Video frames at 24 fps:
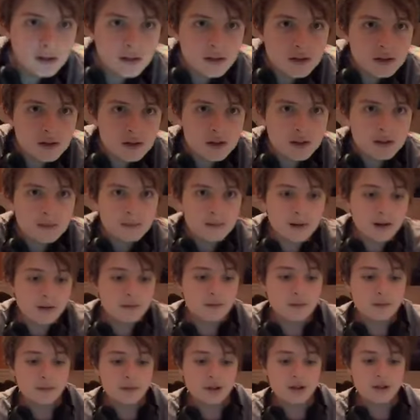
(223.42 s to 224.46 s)
It's just
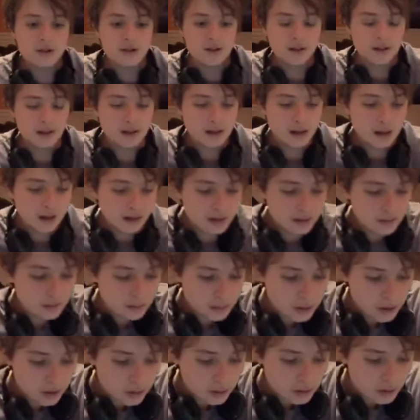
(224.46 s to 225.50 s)
becoming me sitting at a
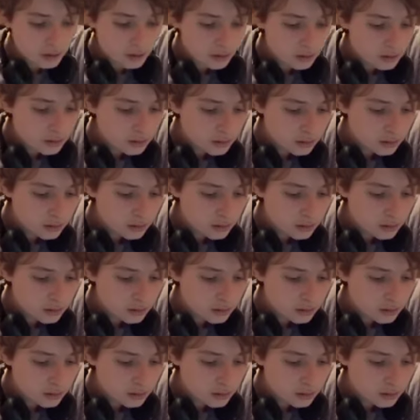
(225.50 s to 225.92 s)
computer.